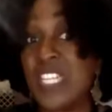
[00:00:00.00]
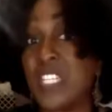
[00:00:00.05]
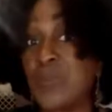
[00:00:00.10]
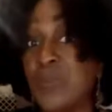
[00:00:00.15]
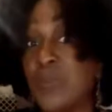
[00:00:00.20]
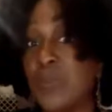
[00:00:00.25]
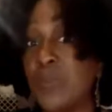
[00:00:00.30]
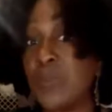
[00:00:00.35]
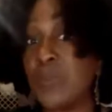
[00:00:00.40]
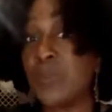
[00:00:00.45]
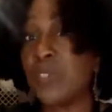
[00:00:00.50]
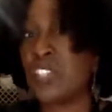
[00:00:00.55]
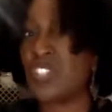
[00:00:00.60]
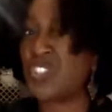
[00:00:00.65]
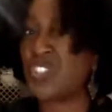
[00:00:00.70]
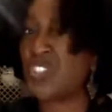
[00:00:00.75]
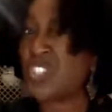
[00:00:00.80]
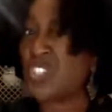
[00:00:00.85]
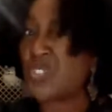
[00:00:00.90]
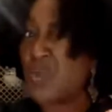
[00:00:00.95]
a teaspoon
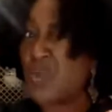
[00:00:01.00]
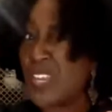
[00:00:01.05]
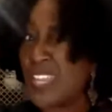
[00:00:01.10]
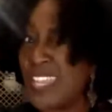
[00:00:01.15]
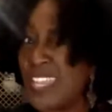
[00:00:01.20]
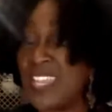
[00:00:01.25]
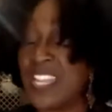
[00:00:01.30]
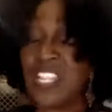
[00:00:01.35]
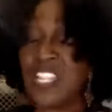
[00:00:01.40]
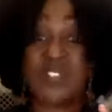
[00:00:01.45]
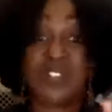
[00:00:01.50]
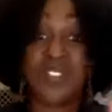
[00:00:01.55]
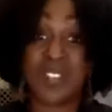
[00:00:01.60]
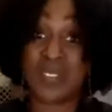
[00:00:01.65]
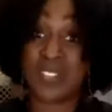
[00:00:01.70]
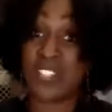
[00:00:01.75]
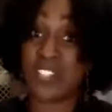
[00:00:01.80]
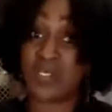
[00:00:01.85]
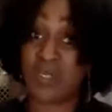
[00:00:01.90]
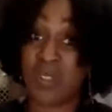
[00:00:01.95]
because you just want to hit. It's
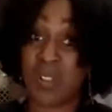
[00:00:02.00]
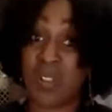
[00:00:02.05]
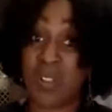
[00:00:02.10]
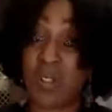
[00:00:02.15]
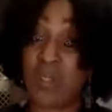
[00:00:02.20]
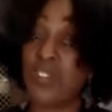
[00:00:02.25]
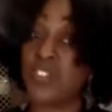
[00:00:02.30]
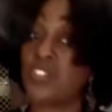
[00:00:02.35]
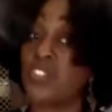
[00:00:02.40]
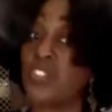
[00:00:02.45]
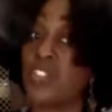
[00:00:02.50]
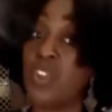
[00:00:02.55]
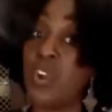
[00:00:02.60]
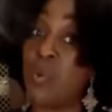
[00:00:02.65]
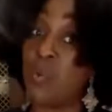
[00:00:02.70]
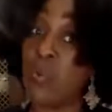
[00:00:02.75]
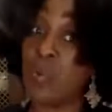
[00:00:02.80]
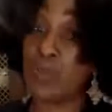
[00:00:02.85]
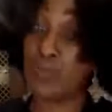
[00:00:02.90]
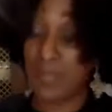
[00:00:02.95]
very strong, so you
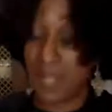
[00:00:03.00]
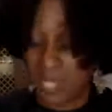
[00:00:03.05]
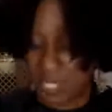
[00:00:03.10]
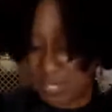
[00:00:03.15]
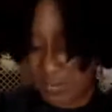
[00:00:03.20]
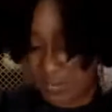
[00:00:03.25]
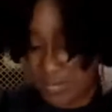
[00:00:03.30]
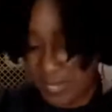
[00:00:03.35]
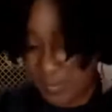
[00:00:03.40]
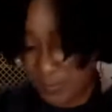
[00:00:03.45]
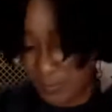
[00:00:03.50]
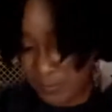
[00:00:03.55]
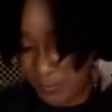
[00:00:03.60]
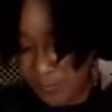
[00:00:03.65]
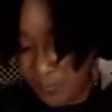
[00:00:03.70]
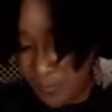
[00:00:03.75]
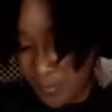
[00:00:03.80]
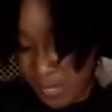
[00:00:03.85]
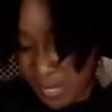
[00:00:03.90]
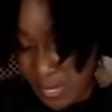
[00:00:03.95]
don't want much of it.
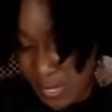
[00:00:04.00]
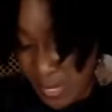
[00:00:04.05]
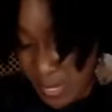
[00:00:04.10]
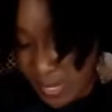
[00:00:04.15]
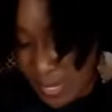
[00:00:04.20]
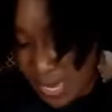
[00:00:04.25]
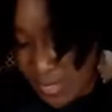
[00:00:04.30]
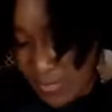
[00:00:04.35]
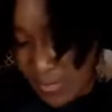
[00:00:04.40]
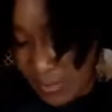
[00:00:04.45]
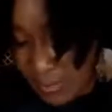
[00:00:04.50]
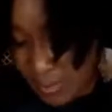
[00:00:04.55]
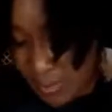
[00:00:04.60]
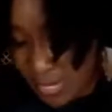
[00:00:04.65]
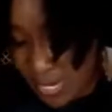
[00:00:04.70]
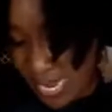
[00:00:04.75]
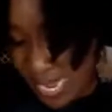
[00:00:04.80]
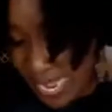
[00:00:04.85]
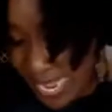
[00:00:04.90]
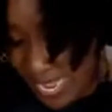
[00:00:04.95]
And then
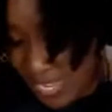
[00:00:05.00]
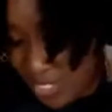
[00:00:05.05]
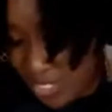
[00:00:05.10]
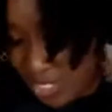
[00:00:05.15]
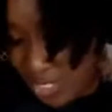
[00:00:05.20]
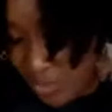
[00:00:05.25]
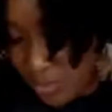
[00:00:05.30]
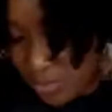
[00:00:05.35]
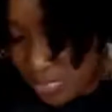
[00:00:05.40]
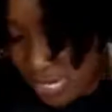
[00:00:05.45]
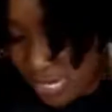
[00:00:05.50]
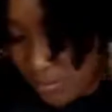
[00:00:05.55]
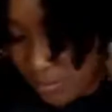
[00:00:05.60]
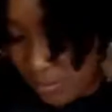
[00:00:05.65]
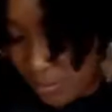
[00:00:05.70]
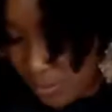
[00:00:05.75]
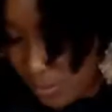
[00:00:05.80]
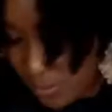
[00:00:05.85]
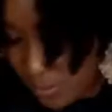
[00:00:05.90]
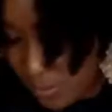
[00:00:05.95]
we're going to add 2
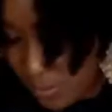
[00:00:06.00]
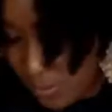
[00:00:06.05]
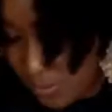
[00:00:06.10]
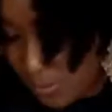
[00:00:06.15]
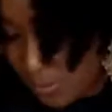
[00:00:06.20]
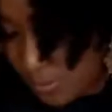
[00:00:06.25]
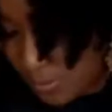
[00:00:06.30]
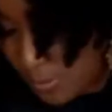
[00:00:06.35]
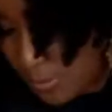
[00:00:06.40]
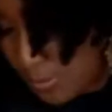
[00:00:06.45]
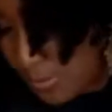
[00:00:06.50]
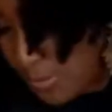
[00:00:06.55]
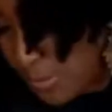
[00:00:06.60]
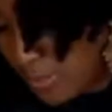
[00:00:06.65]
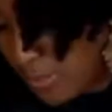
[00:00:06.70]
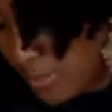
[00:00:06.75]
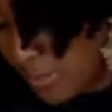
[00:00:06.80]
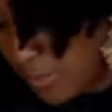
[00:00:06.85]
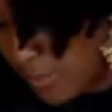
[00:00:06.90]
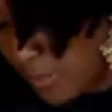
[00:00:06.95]
tablespoons
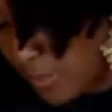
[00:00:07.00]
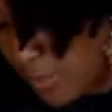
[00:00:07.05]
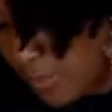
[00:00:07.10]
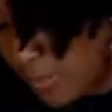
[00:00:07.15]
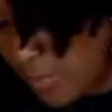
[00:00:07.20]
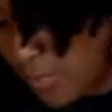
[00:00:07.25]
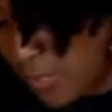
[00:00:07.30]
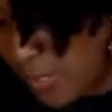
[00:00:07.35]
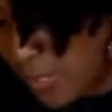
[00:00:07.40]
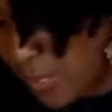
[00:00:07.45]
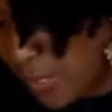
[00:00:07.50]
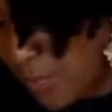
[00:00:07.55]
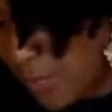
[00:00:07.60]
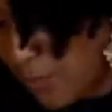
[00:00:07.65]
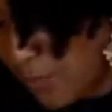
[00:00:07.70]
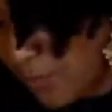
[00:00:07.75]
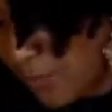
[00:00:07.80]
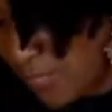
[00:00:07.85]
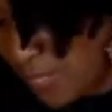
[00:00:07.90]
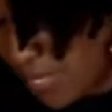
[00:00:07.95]

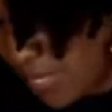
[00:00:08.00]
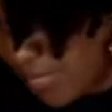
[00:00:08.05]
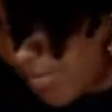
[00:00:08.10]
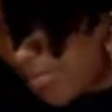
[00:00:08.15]
of